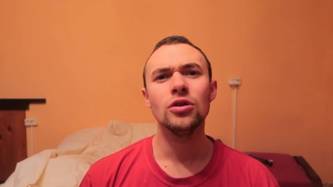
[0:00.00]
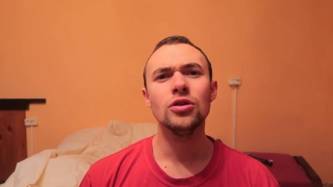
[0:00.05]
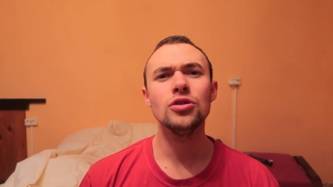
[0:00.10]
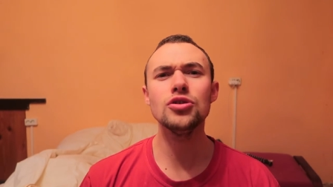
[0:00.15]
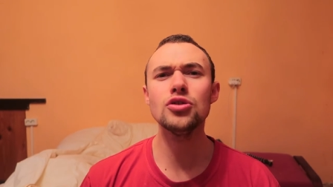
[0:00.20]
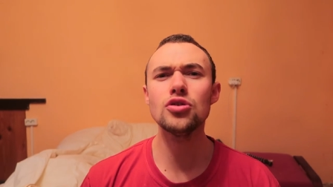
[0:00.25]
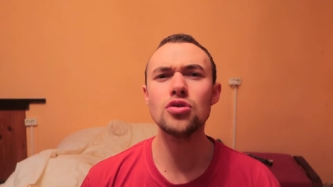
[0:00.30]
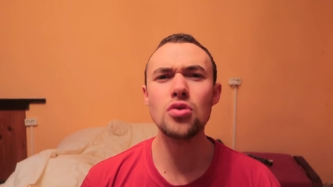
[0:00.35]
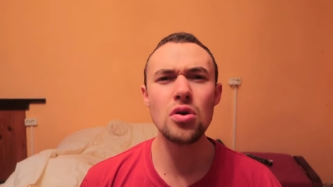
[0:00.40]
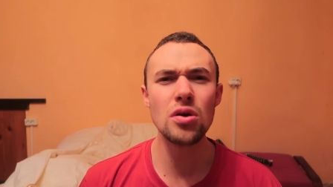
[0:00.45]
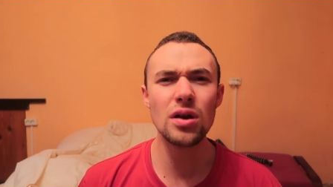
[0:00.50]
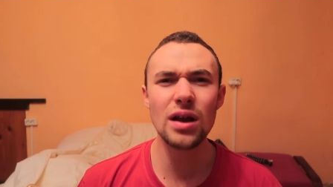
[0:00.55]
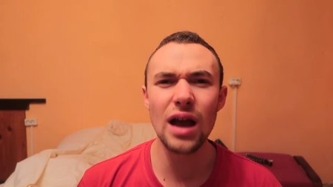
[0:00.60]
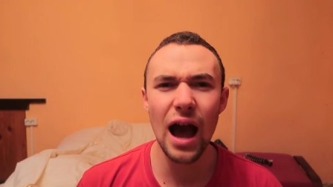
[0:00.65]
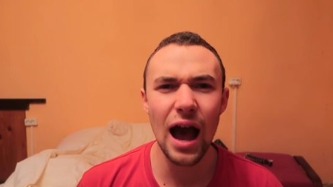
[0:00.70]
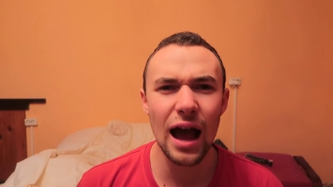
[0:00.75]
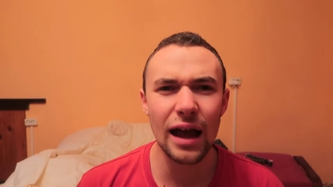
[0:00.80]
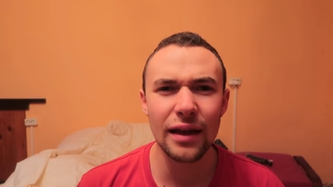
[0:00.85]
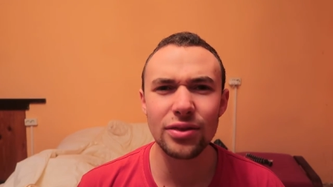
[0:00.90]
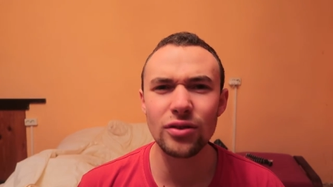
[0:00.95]
You
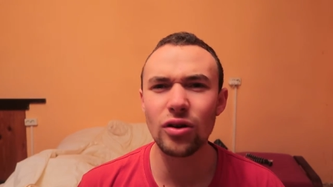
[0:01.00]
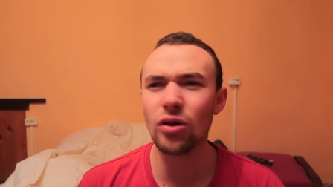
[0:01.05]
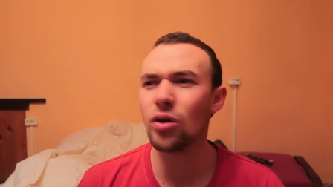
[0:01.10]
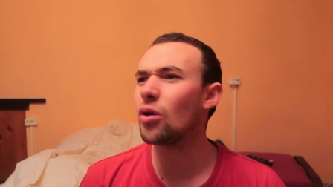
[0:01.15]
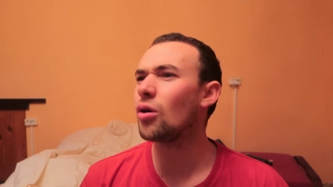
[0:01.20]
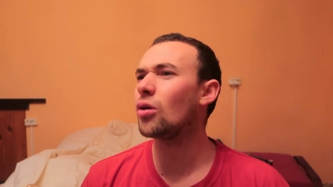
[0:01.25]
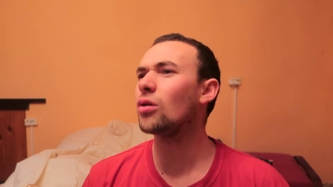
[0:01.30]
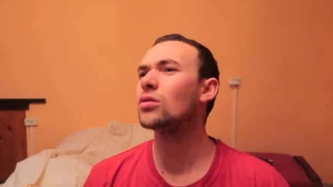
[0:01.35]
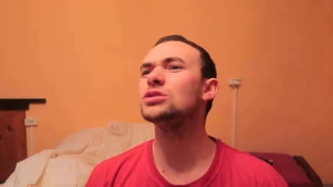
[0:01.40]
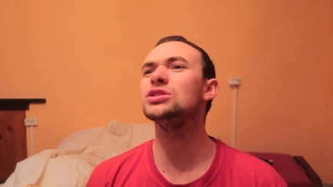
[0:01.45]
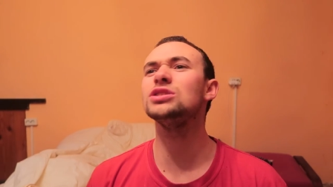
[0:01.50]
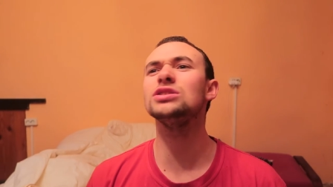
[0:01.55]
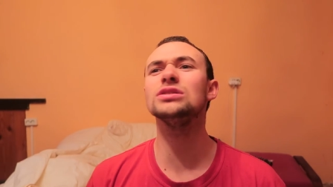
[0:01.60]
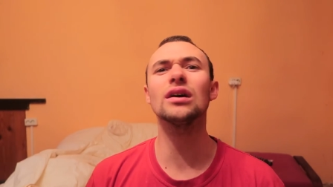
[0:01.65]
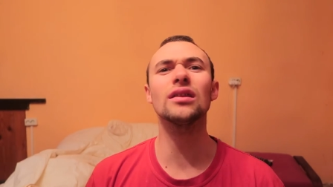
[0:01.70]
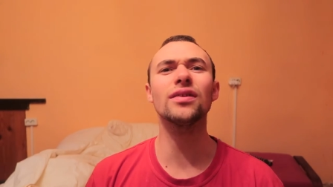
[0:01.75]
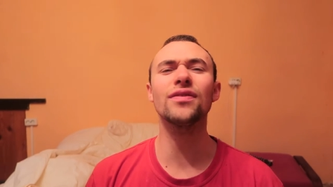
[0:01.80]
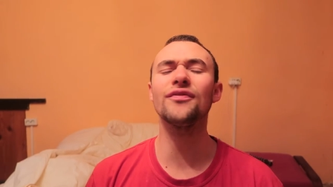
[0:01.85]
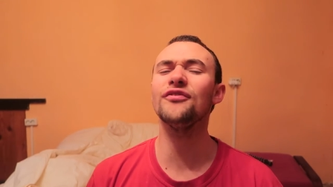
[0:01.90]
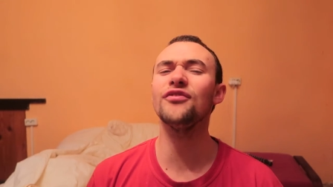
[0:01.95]
guys are
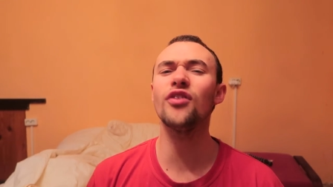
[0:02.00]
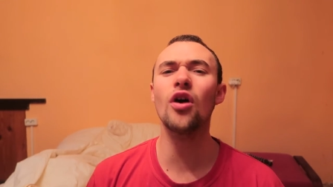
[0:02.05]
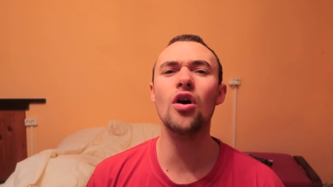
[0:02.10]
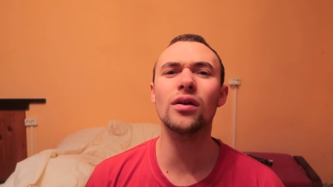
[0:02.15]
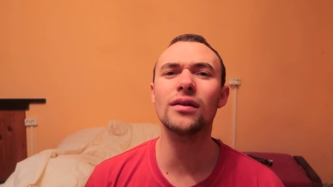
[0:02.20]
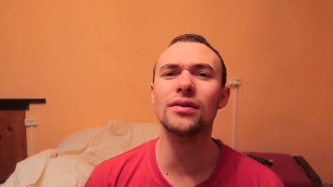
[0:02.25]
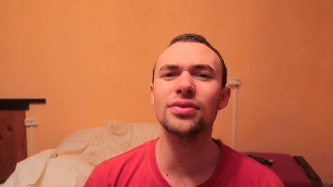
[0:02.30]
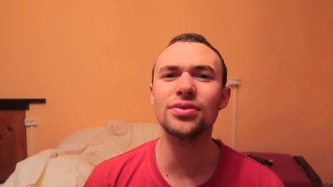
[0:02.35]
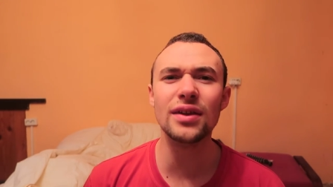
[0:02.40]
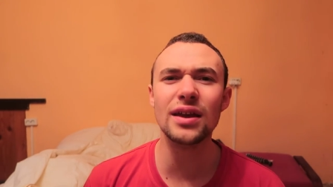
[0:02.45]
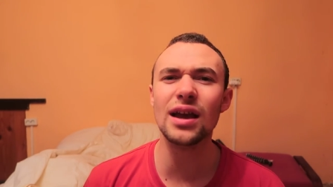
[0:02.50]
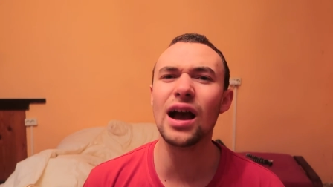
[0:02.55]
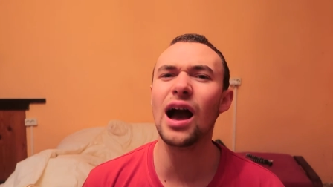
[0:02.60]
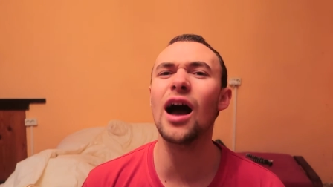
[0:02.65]
just focusing